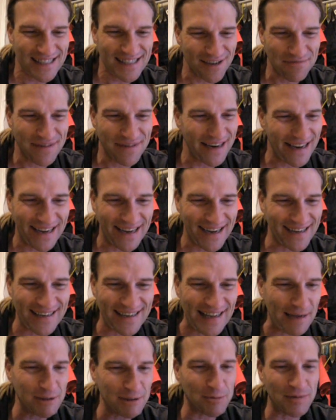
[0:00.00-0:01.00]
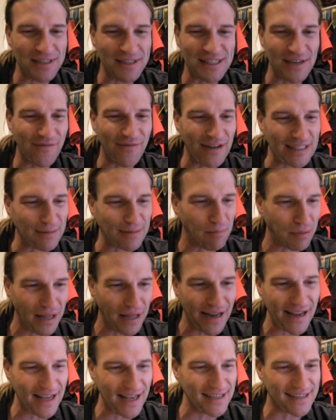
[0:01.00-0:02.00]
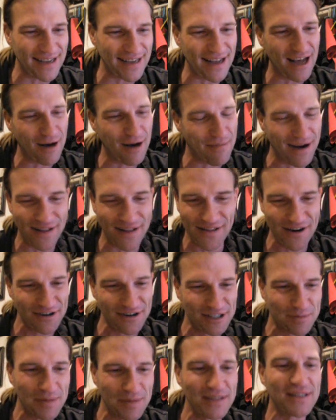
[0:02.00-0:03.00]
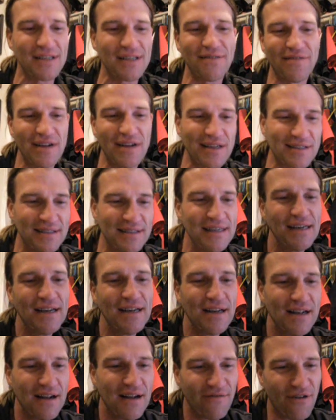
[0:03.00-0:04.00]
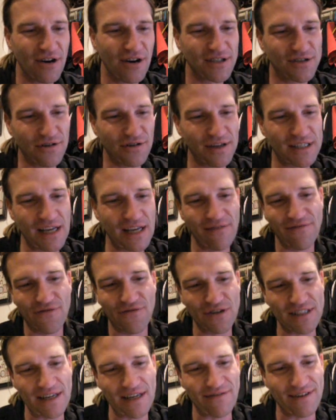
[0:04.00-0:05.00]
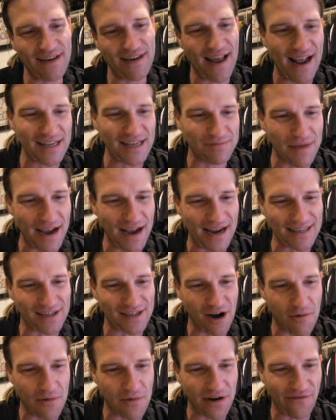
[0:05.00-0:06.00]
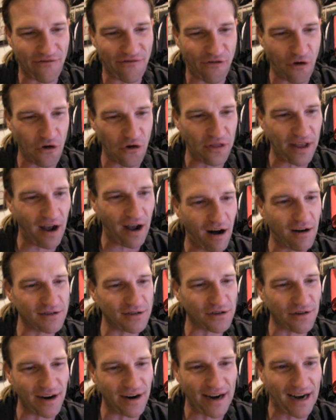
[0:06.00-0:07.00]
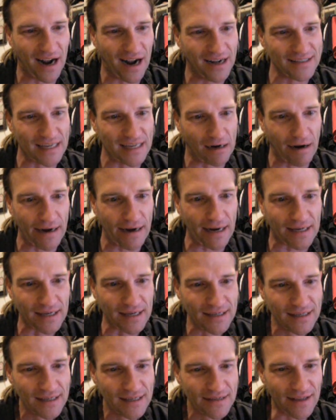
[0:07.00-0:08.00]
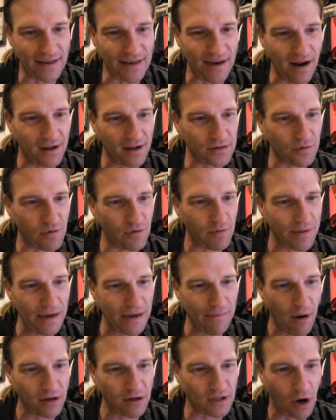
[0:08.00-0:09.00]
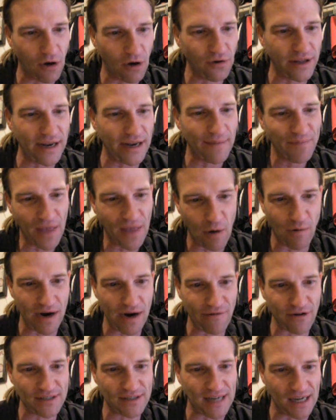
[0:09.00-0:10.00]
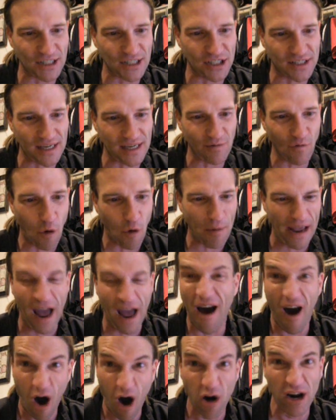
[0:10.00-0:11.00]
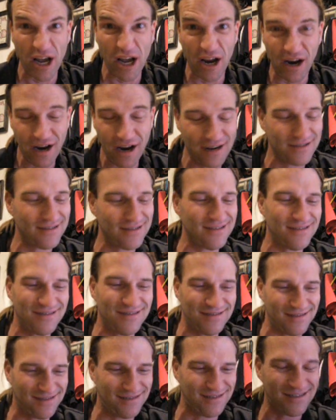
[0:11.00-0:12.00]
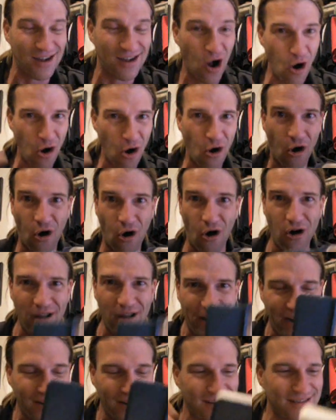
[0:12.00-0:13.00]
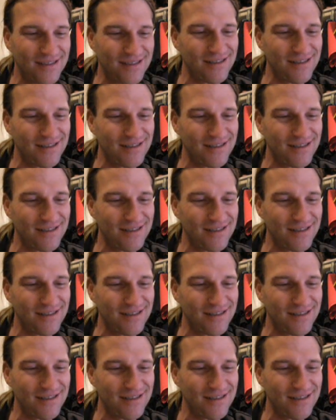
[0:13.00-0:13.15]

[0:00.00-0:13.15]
So many goddamn specifics. Bloody as hell, but they're specifics. Verse 37, for 7 days make atonement for altar and consecrate it. Then the altar will be most holy, and whatever touches it will be holy. Holy.